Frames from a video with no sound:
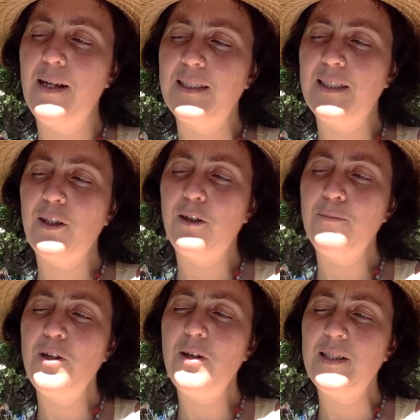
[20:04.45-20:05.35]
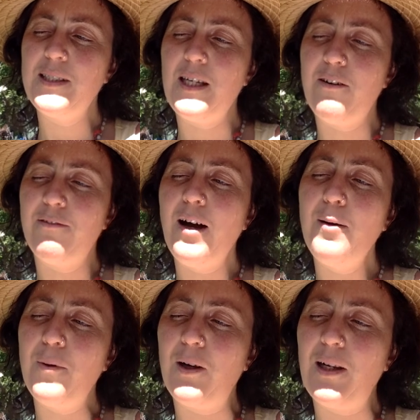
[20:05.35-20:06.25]
as the community of
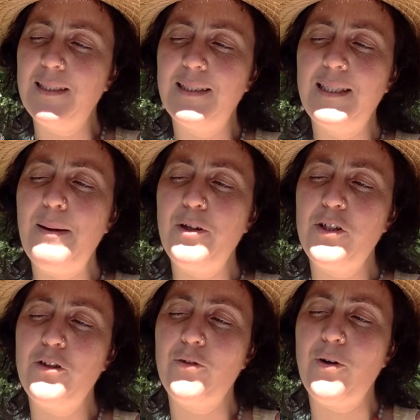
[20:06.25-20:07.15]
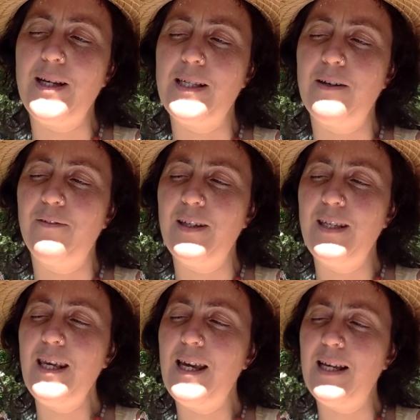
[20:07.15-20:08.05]
Hummel has demonstrated for
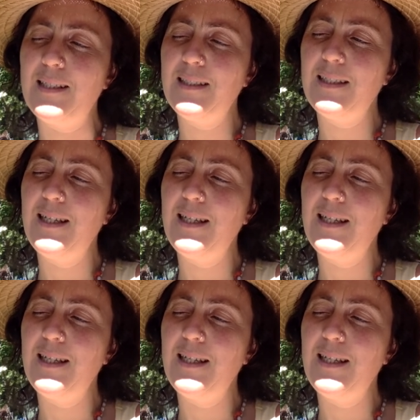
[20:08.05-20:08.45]
years.